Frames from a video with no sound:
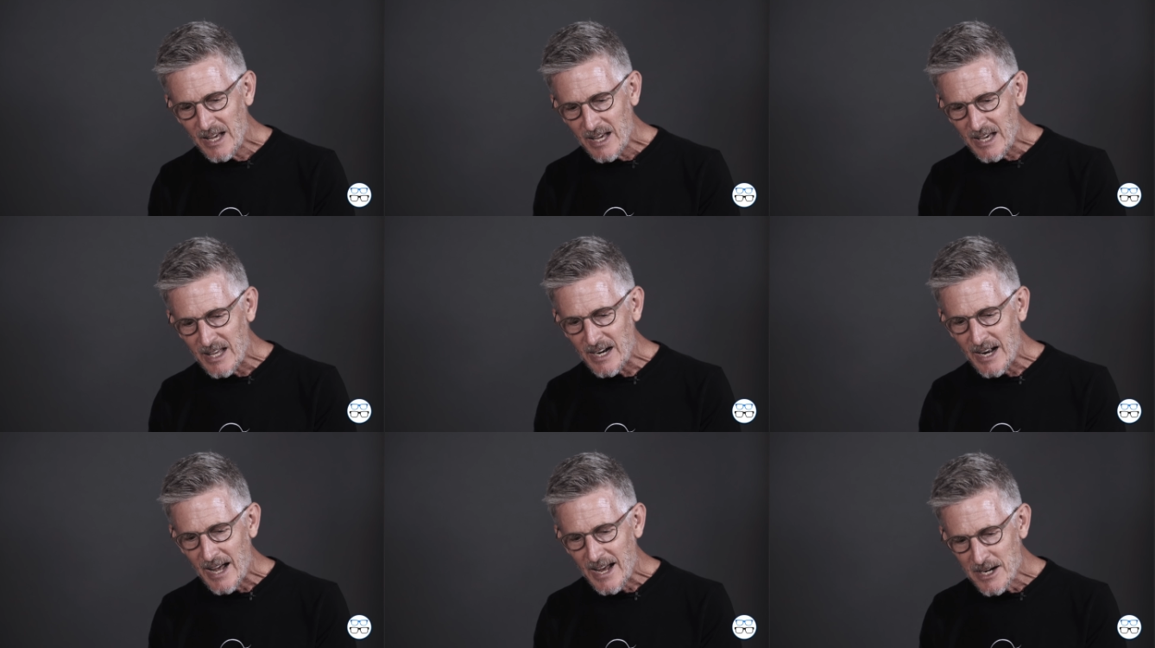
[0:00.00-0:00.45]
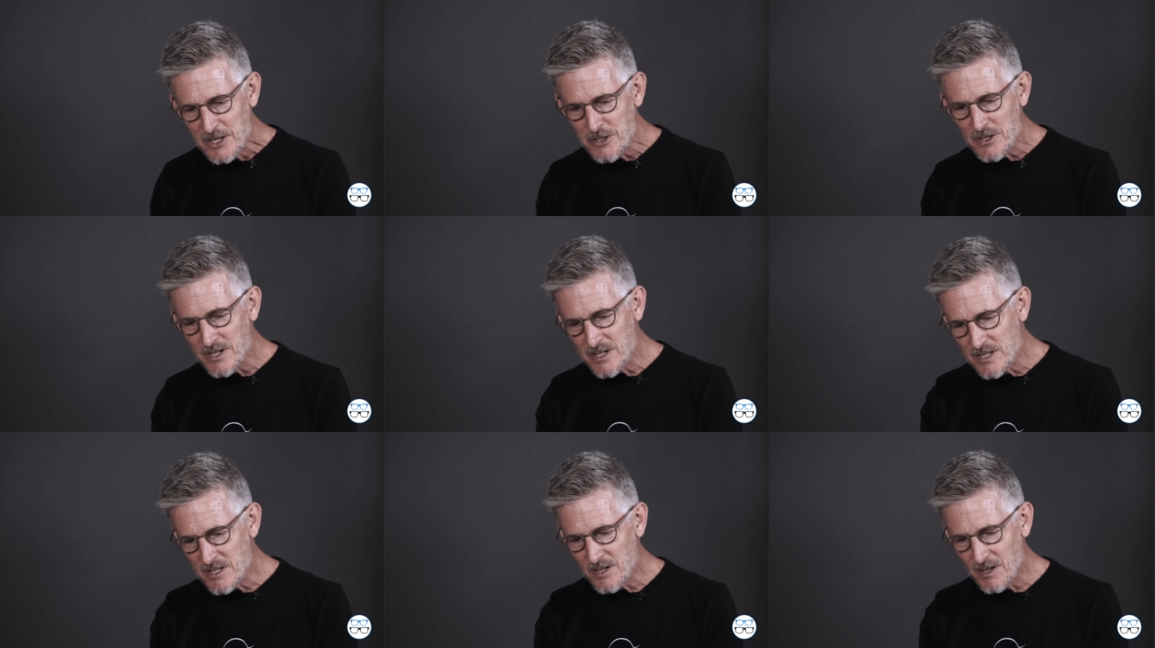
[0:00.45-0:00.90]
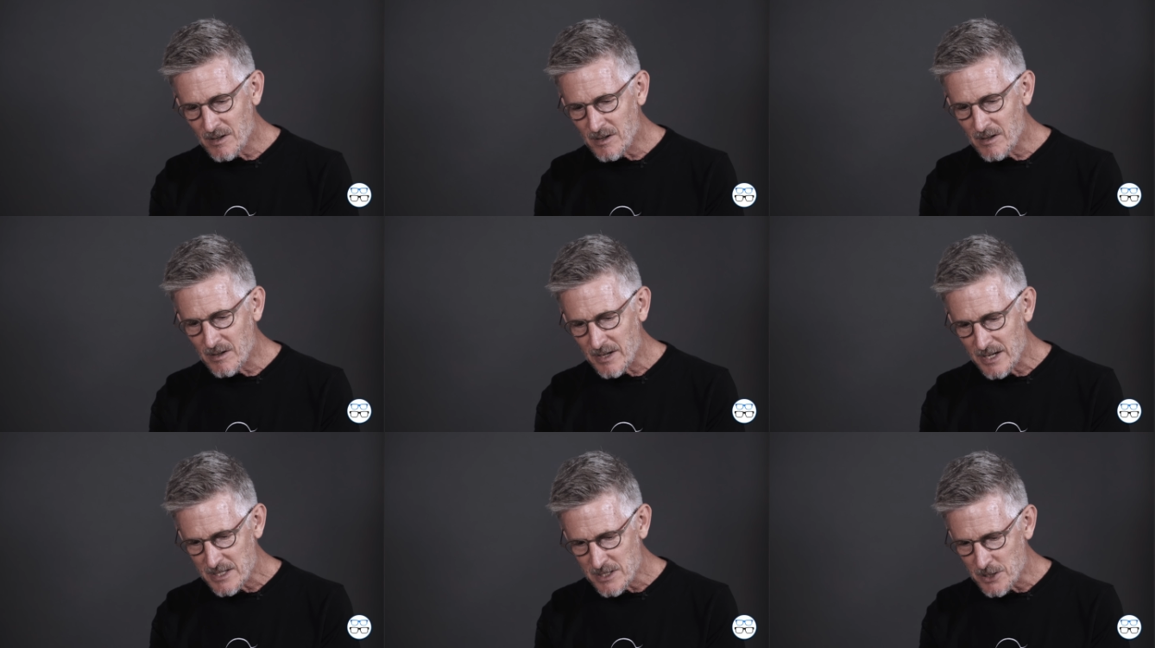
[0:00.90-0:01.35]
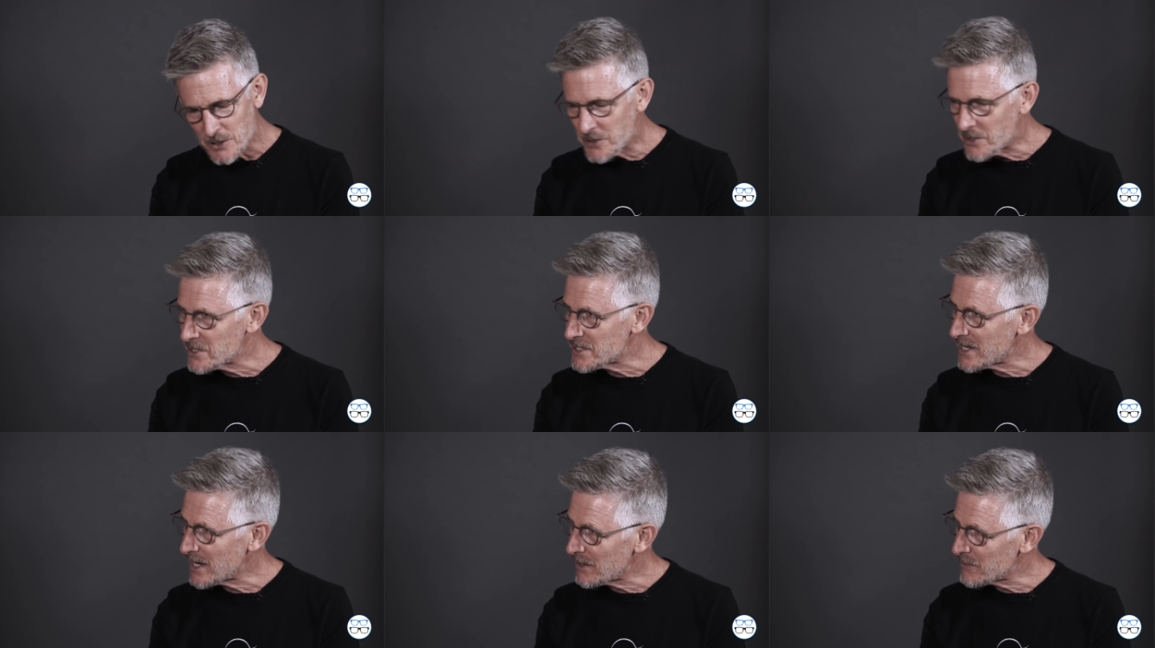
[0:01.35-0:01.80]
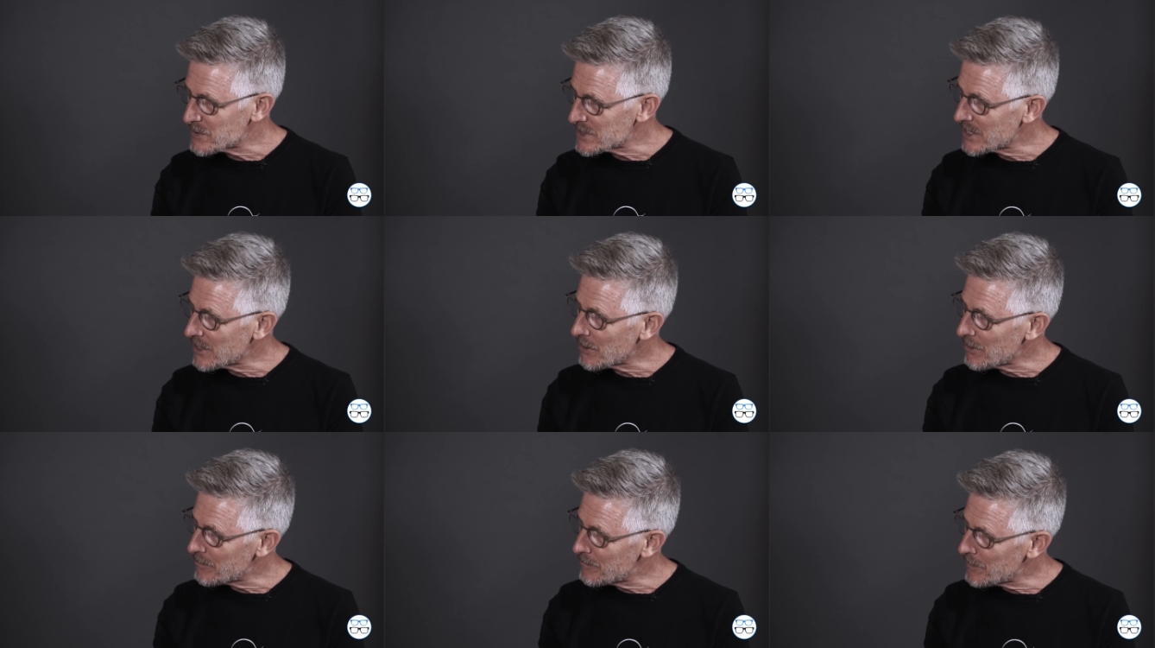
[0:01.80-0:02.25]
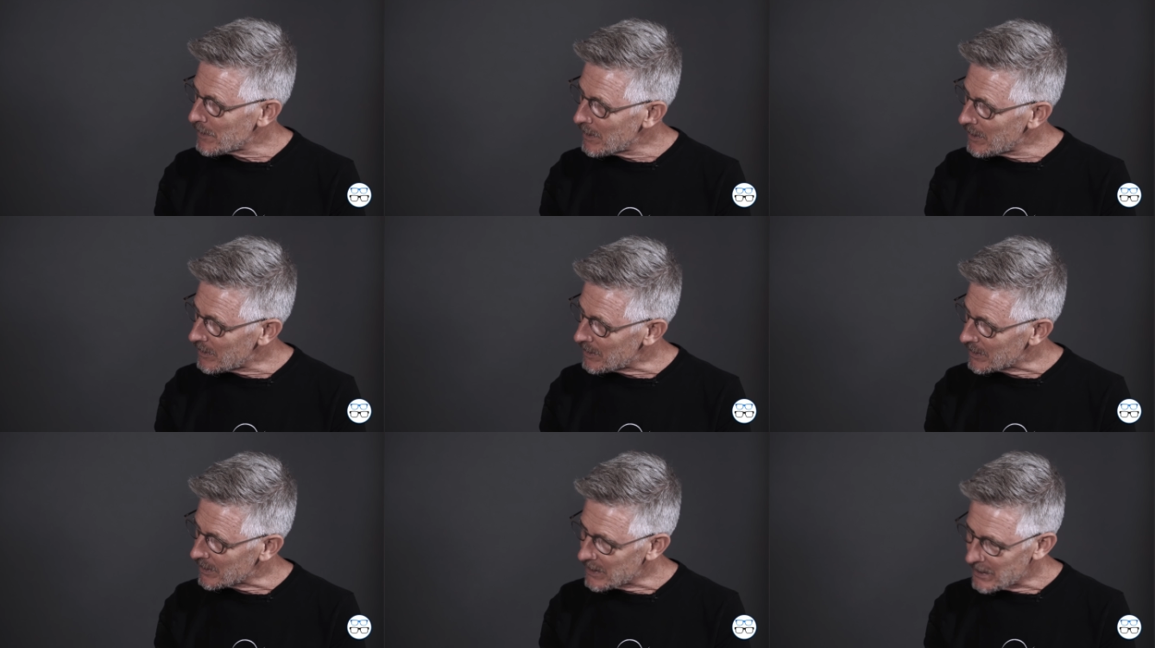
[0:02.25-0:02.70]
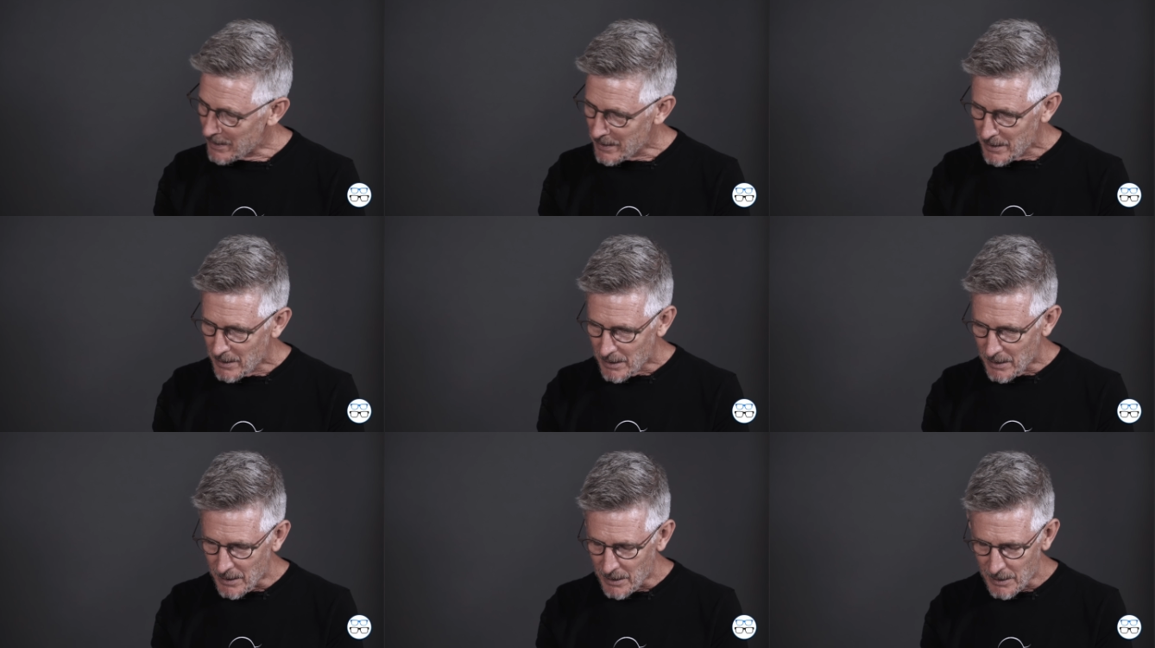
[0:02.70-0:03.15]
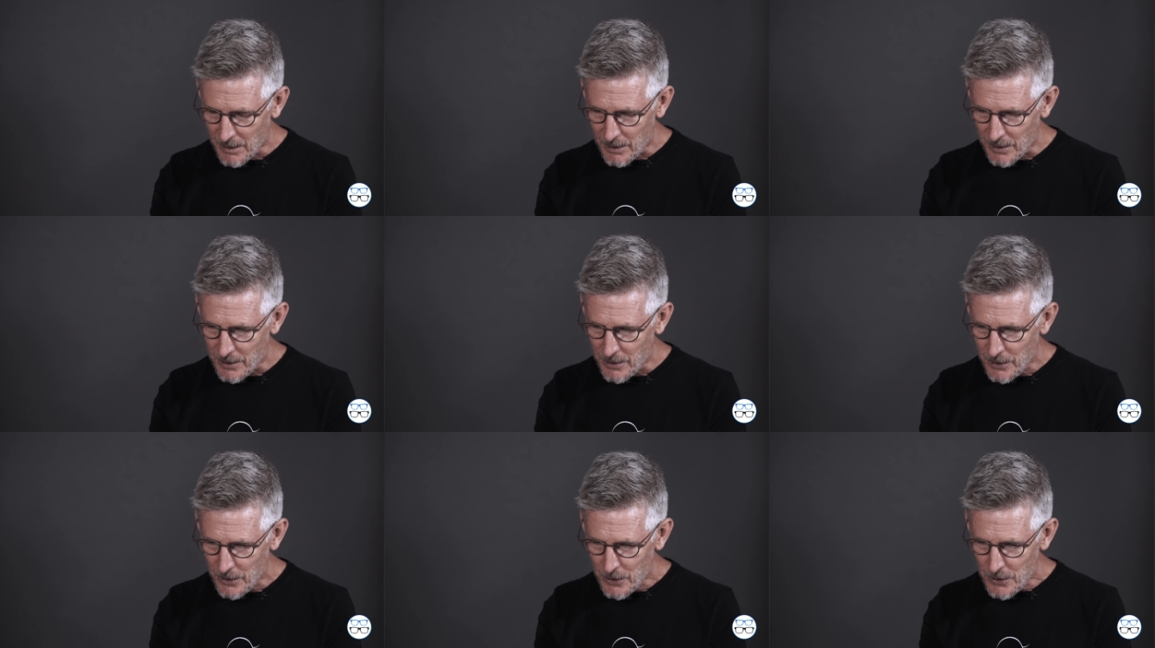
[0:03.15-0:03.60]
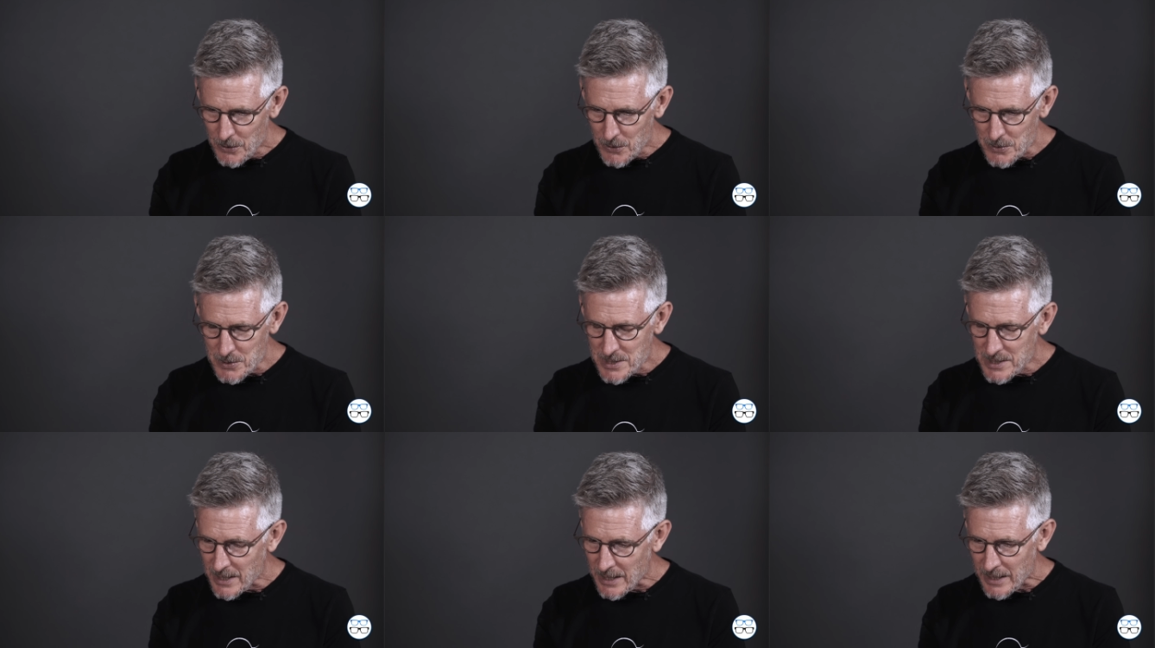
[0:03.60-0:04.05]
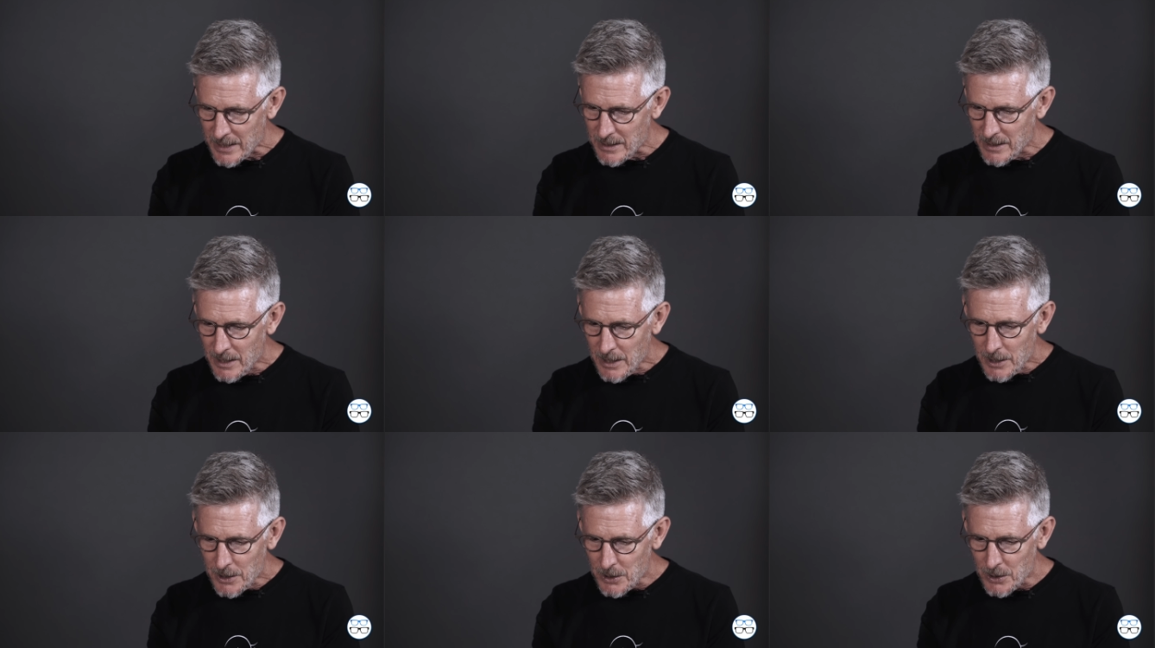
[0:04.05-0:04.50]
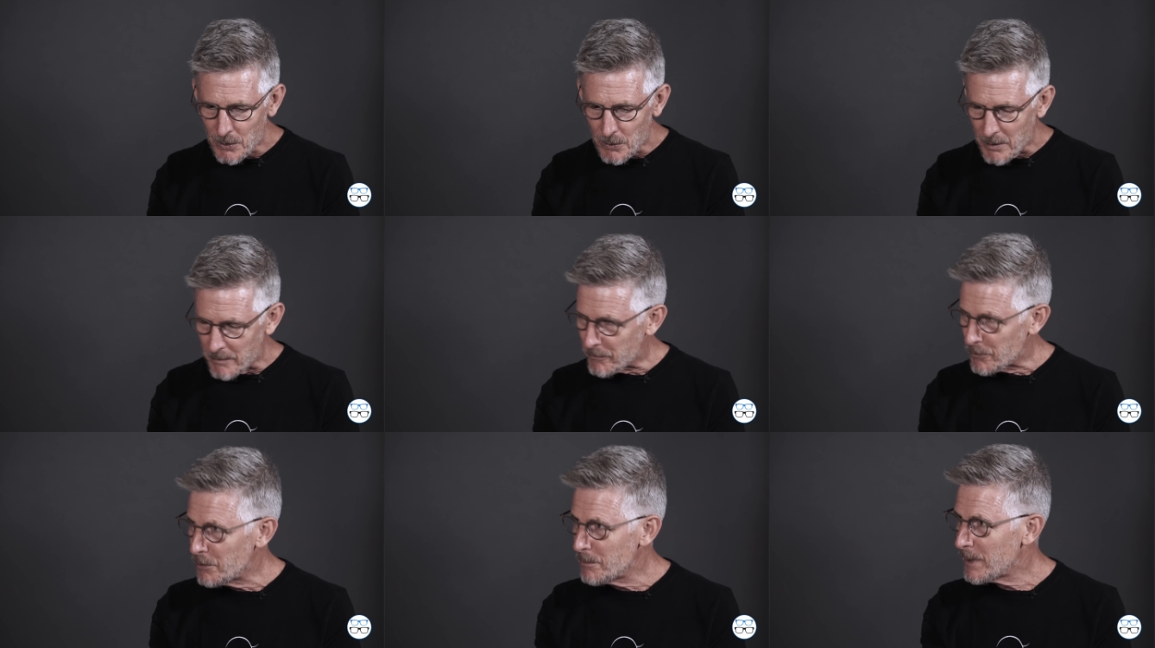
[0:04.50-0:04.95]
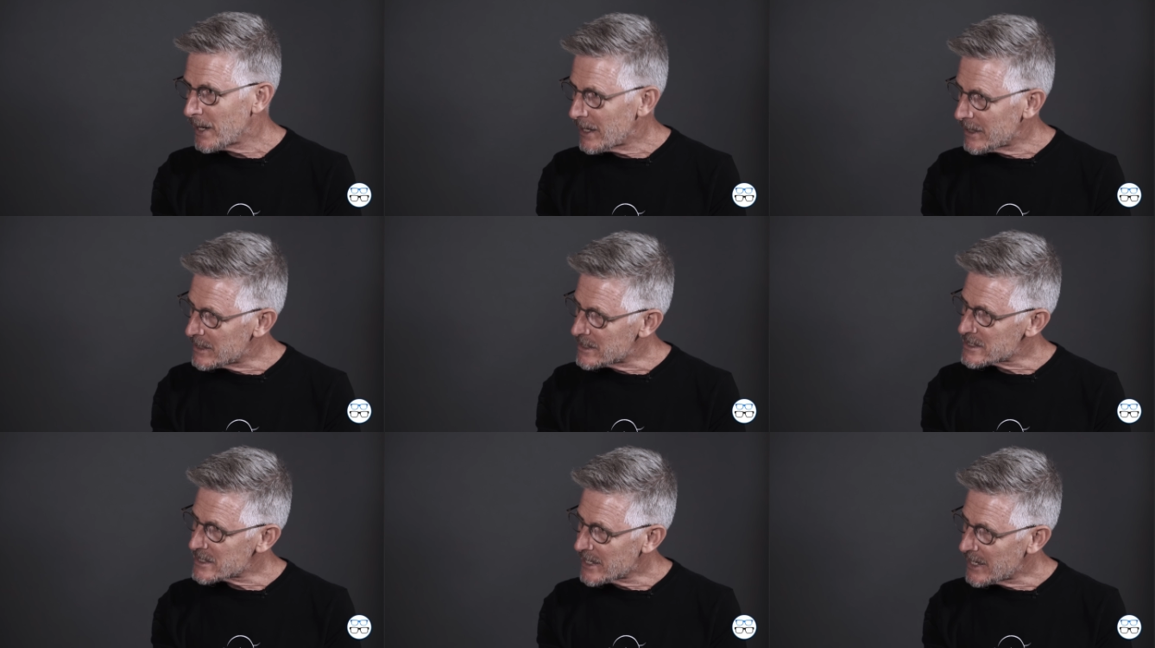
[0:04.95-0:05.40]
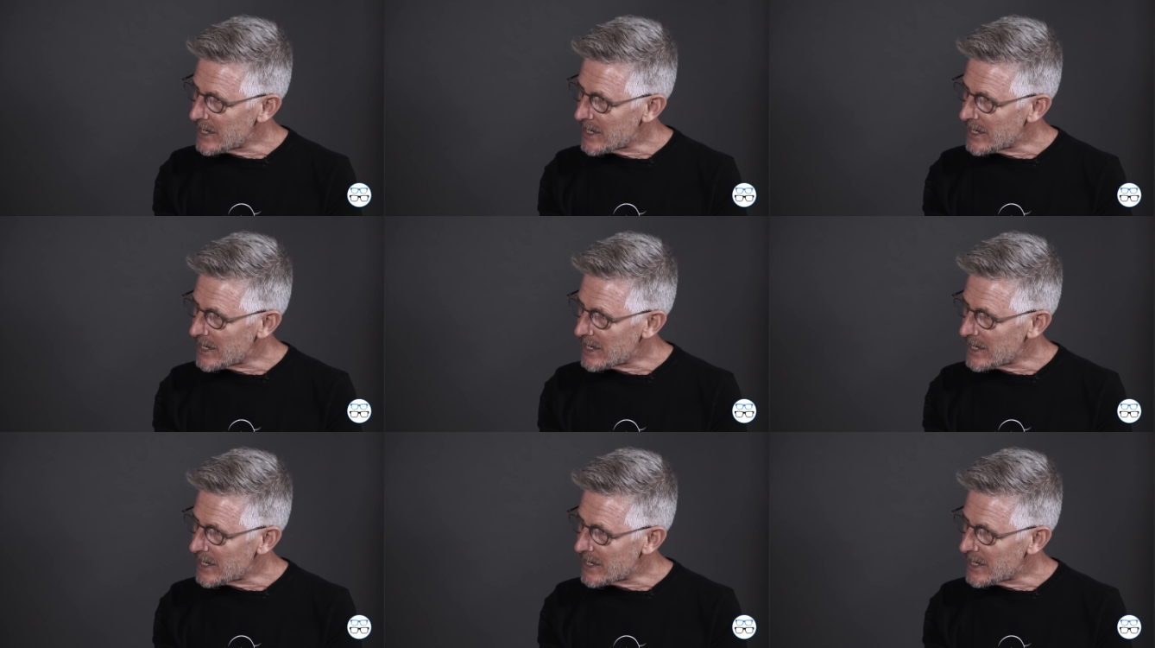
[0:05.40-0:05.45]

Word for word: And I actually saw, as it turns out, it was Gary Fong. Uh, who said, you know, if you buy this